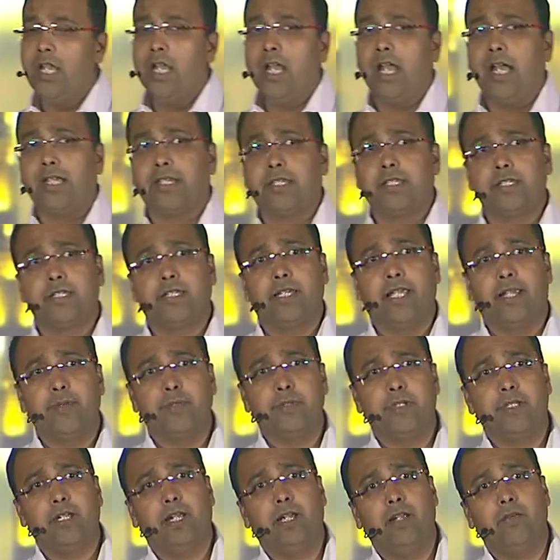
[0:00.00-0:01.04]
At the same
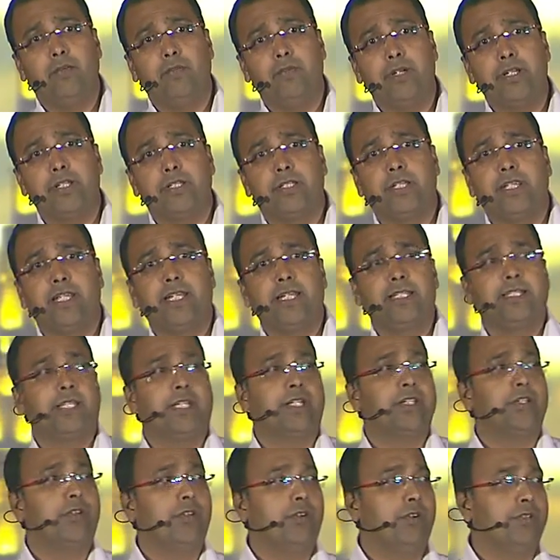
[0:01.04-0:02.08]
time, we're seeing
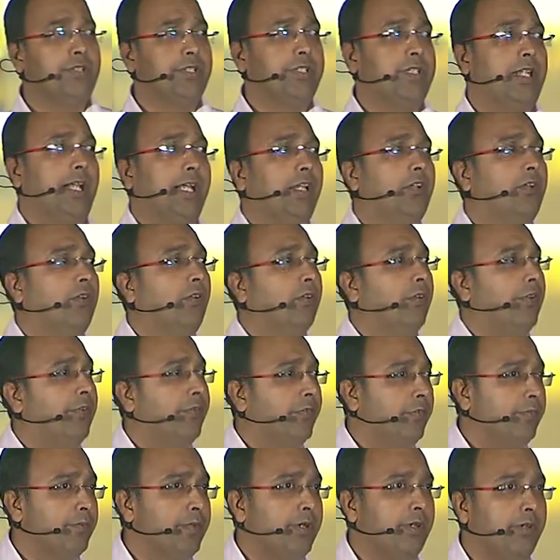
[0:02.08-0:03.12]
technologies like cognitive
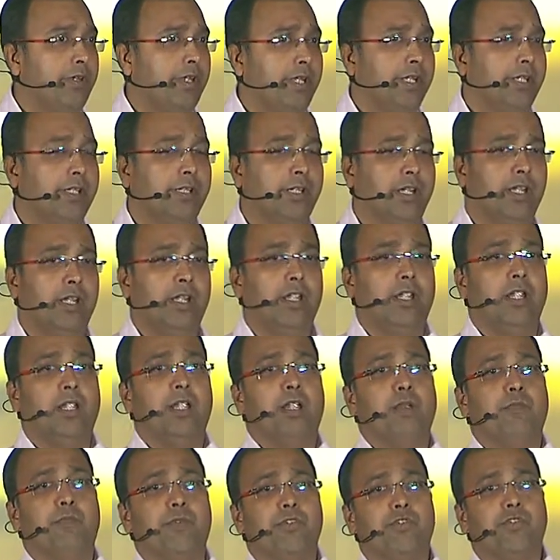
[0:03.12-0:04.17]
computing,
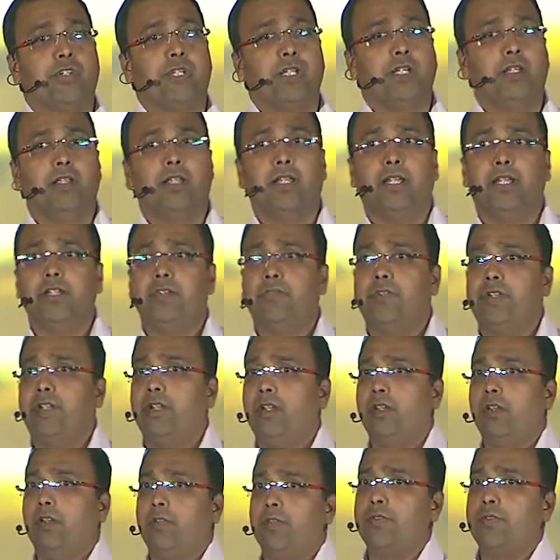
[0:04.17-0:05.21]
machine learning, and you've heard a
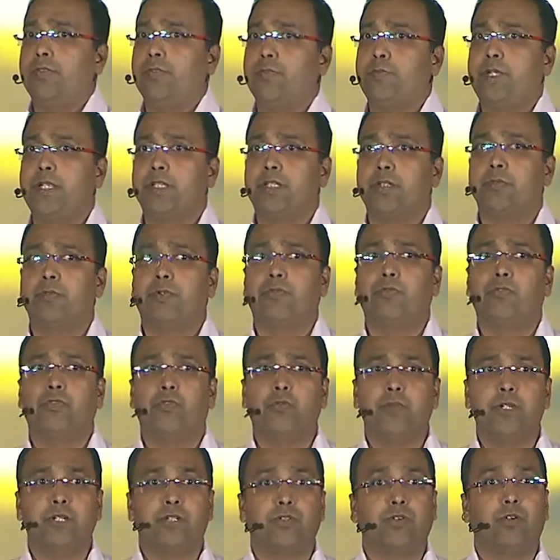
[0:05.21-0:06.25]
lot speakers before
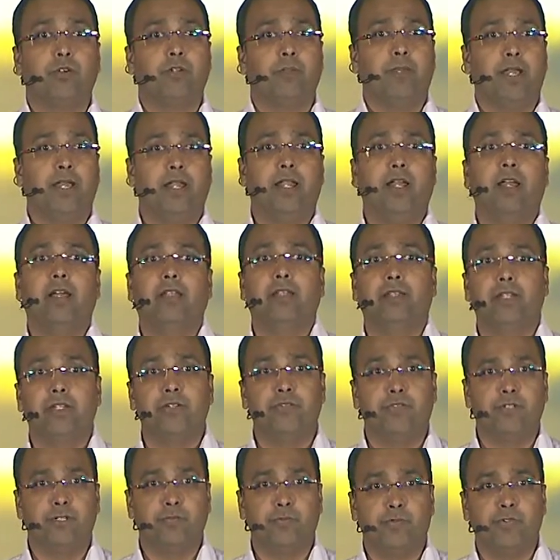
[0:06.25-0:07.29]
me talk about how they're
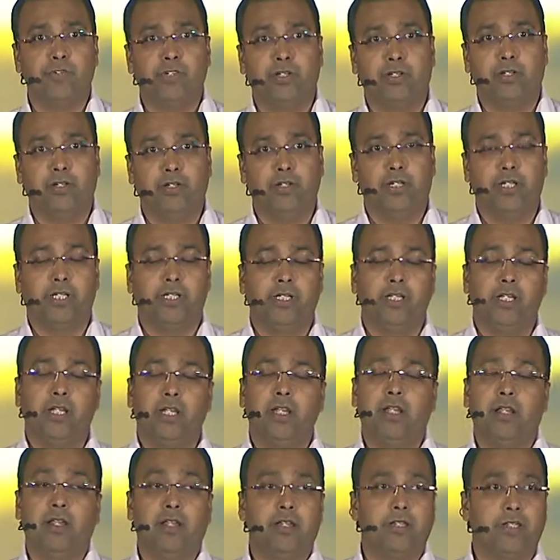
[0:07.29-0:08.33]
using machine learning.
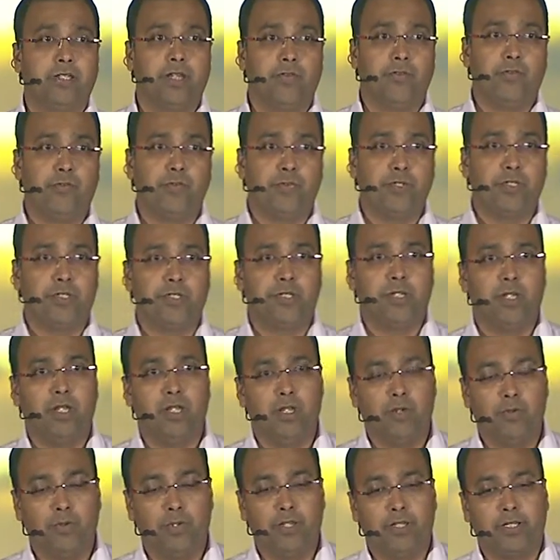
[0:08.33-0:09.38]
And Siemens was
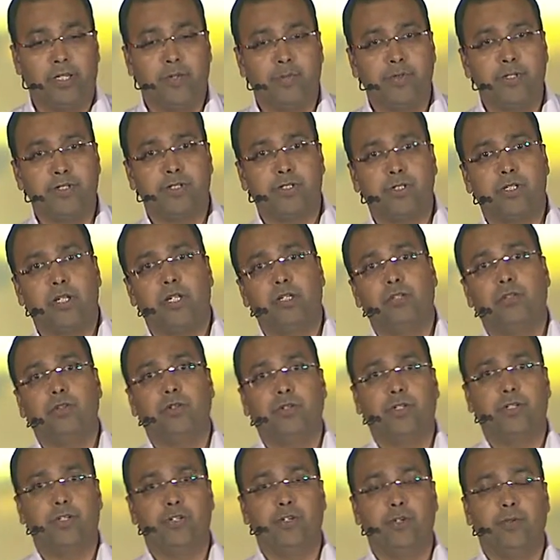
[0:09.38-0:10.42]
uh, one of the companies
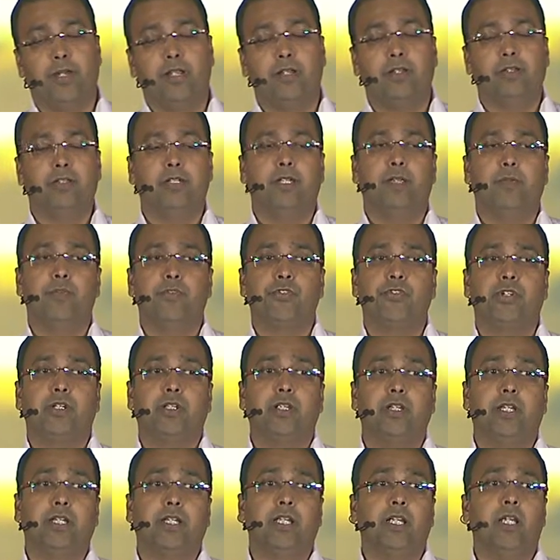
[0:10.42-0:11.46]
talking to you about uh, machine
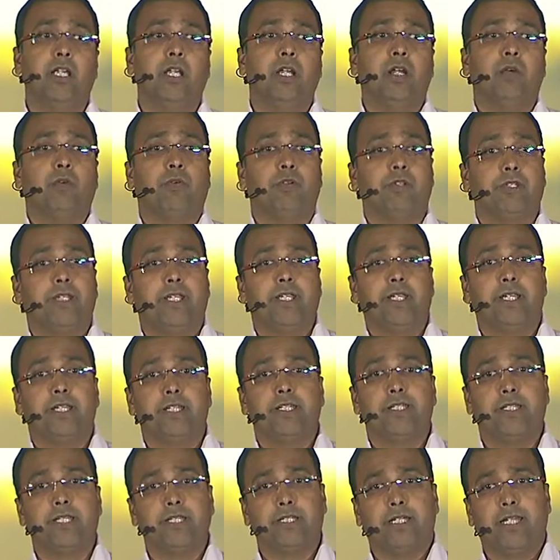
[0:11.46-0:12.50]
learning. What we're seeing is
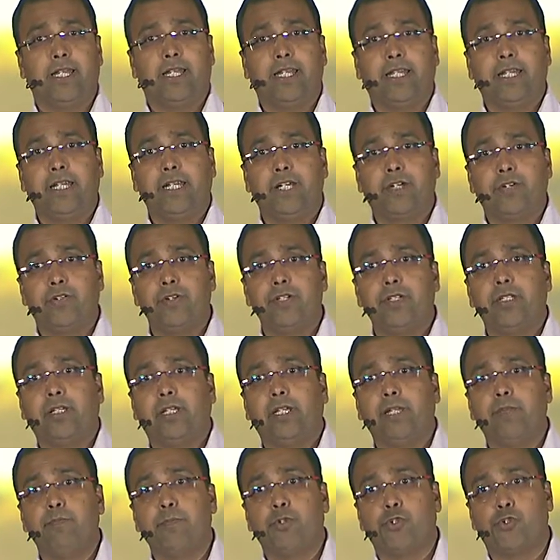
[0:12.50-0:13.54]
these are getting
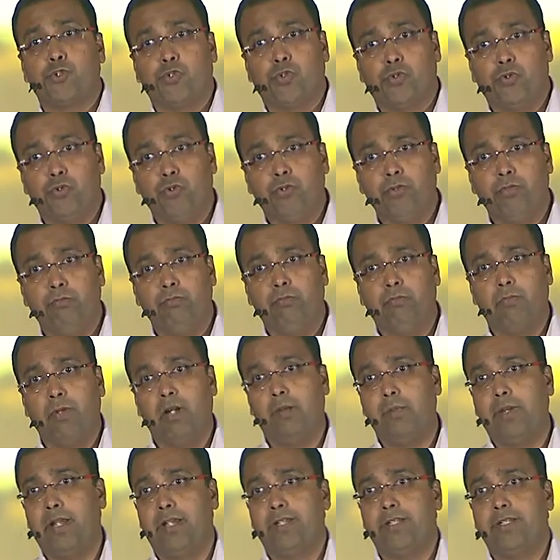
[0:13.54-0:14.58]
increasingly mature. I
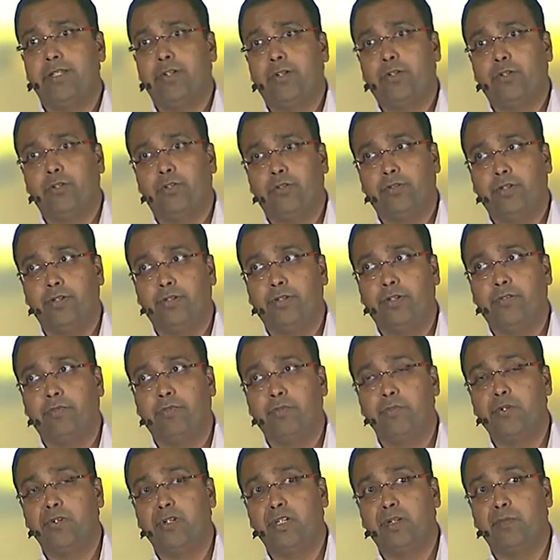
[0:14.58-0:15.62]
mean, I did cognitive
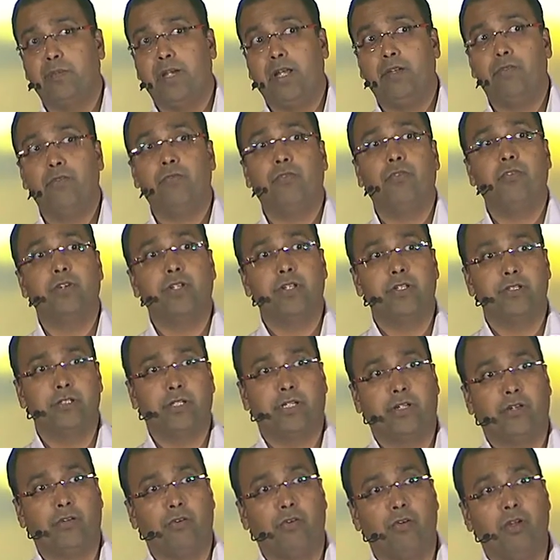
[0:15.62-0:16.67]
computing about four years
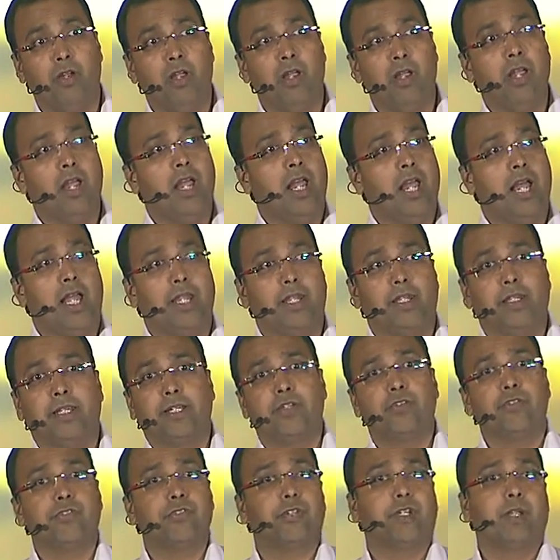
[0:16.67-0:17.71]
ago, and
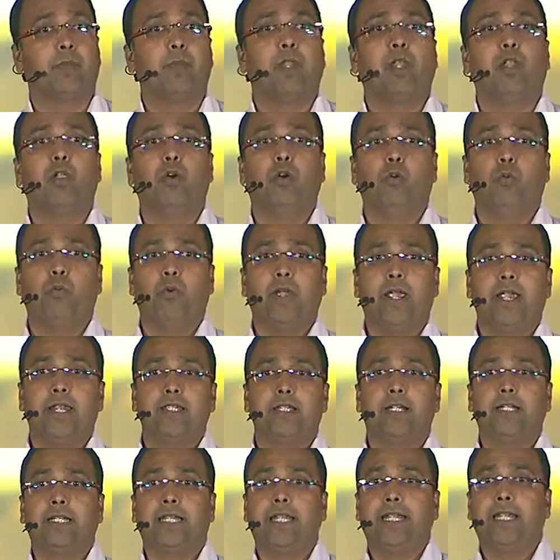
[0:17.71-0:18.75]
technology has come a long way and
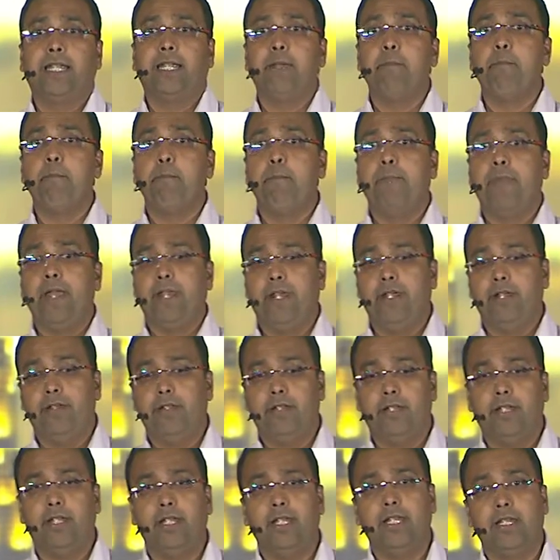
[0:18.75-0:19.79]
started getting embedded
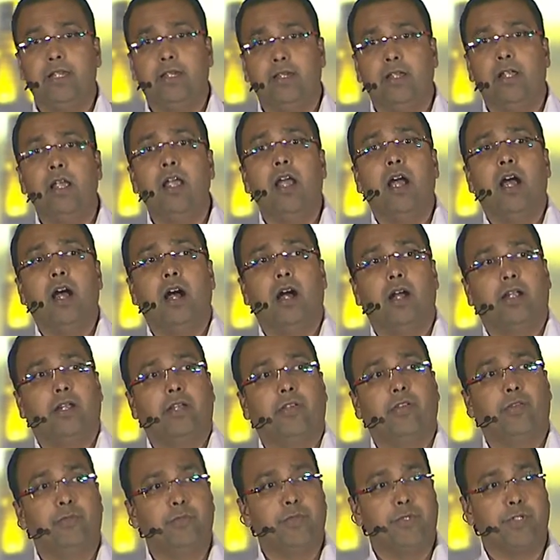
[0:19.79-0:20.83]
in our
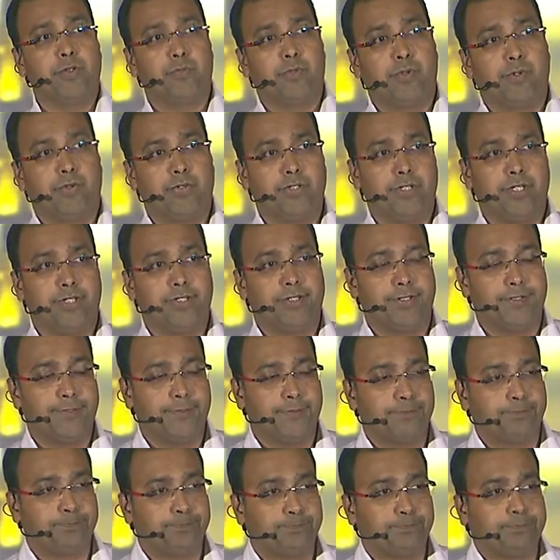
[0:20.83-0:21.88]
customers' processes.
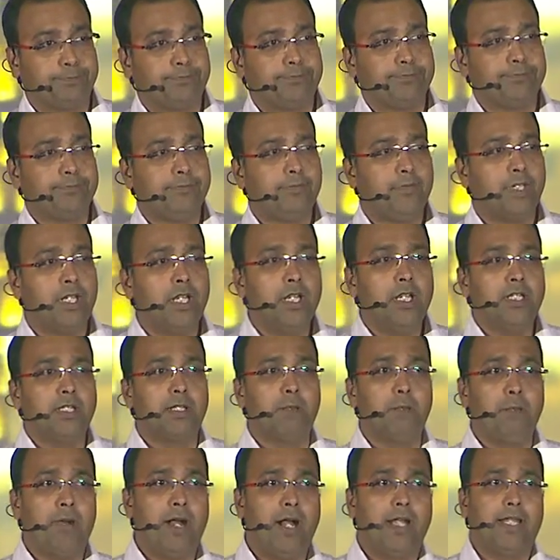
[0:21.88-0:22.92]
The
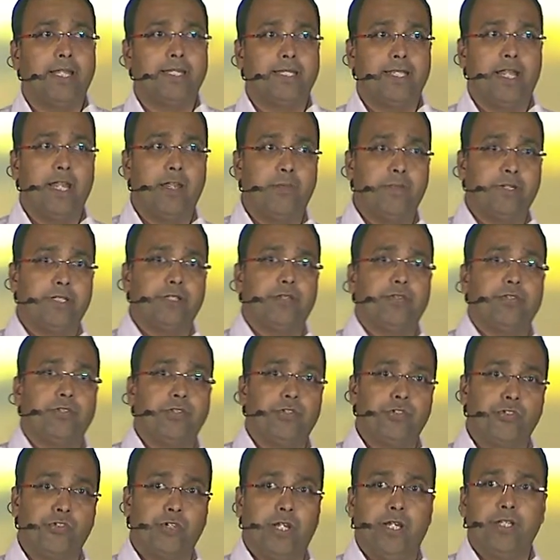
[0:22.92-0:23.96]
market dynamics are
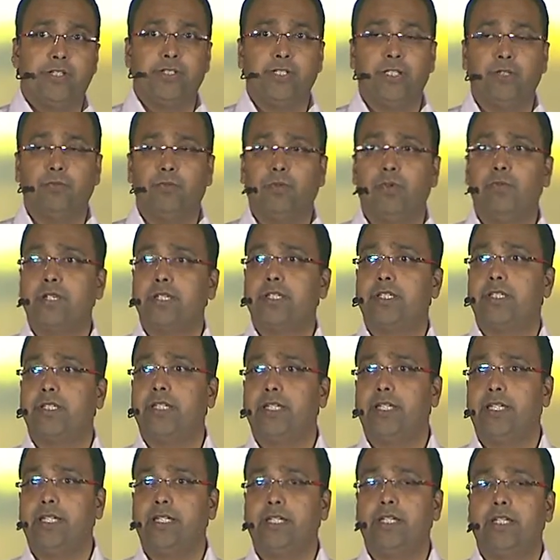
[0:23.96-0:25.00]
also changing. What we're
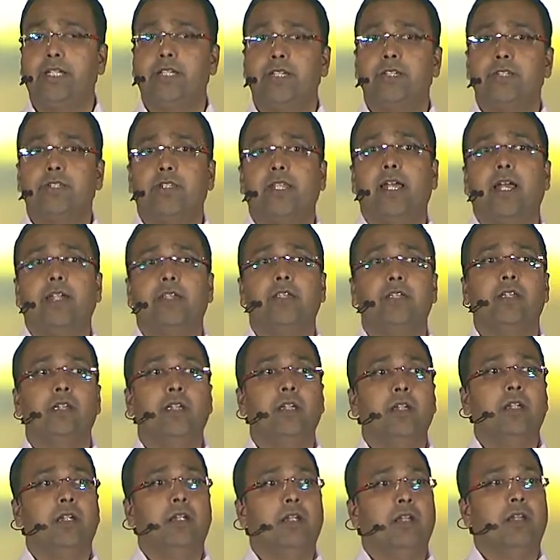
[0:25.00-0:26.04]
seeing is that
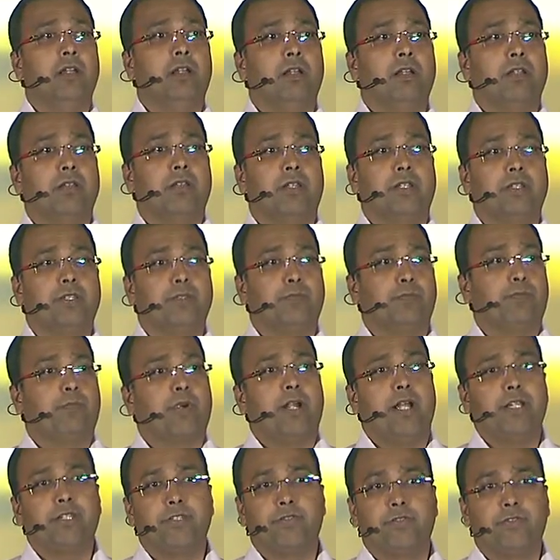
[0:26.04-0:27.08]
the
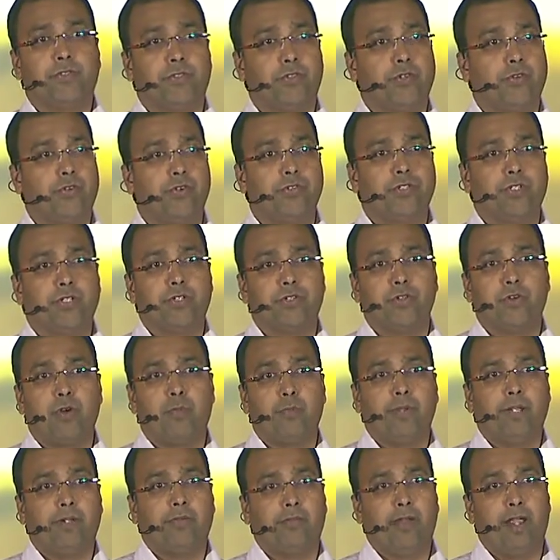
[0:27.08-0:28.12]
price of storage is
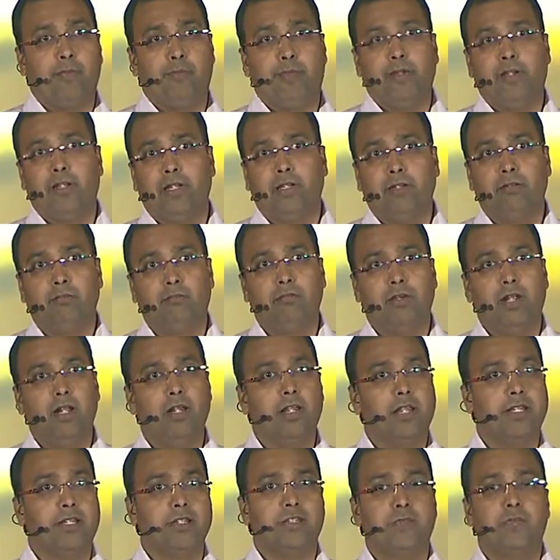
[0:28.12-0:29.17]
dropping rapidly, right?
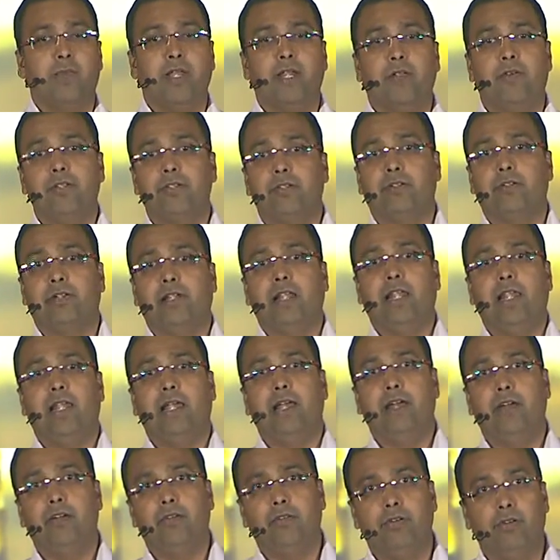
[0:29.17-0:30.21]
It doesn't matter if it's on the
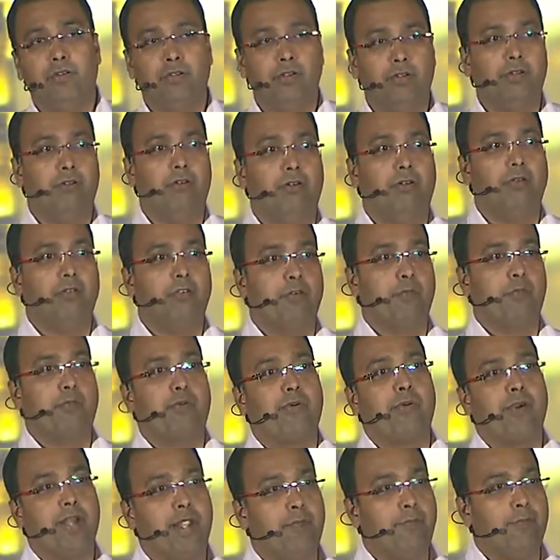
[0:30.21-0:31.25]
cloud or
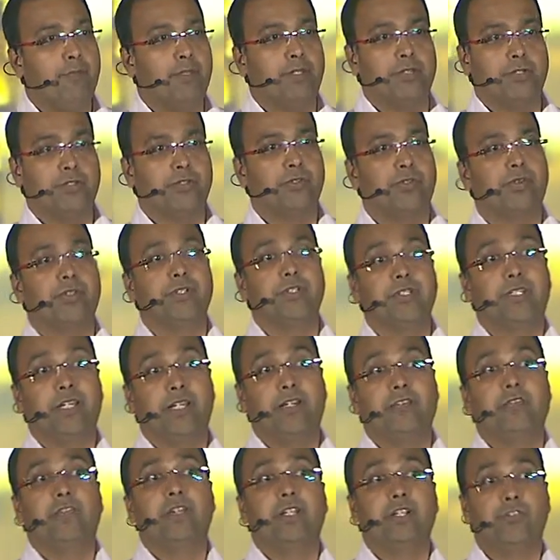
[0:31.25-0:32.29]
on-prem, the storage is
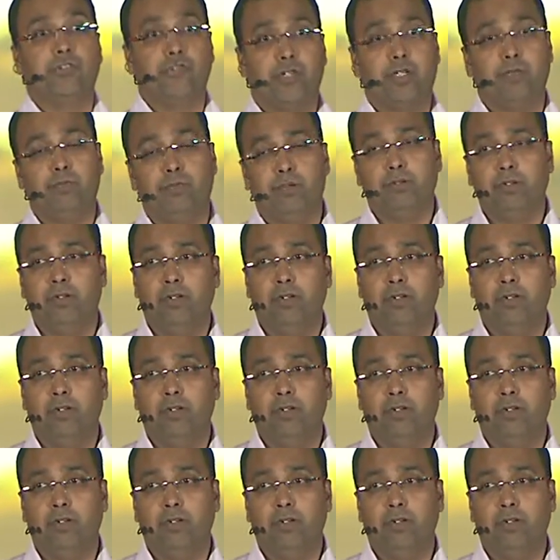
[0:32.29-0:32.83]
getting really cheap.